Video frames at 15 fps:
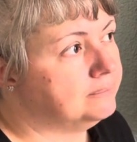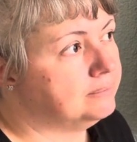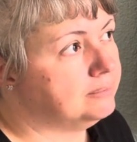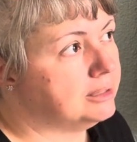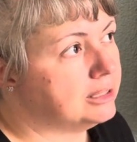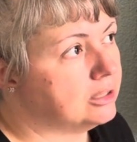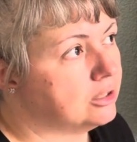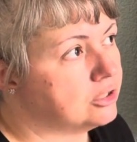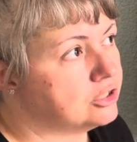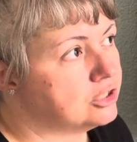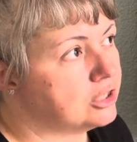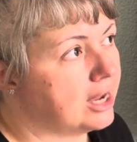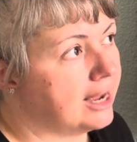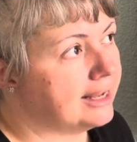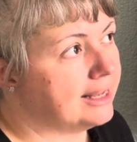because
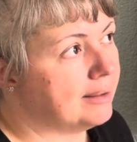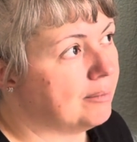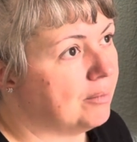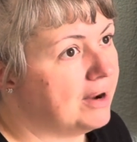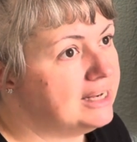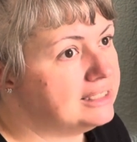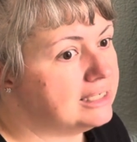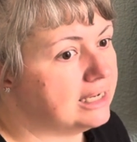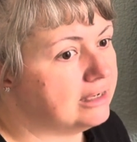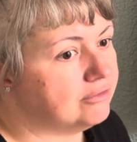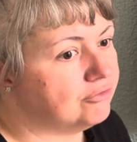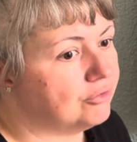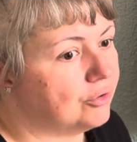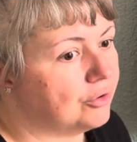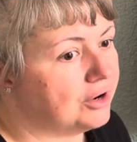I am waiting
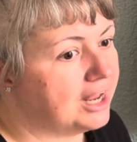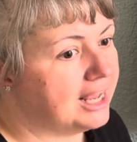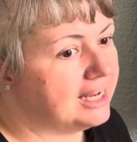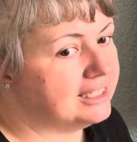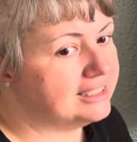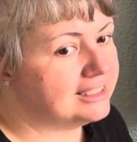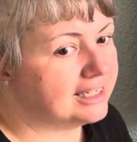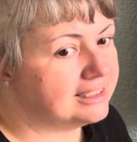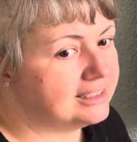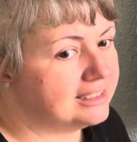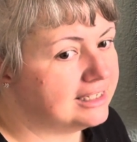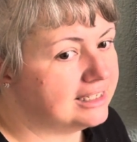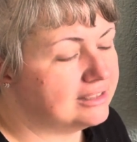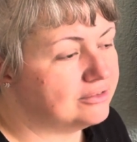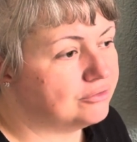for a test
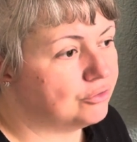knit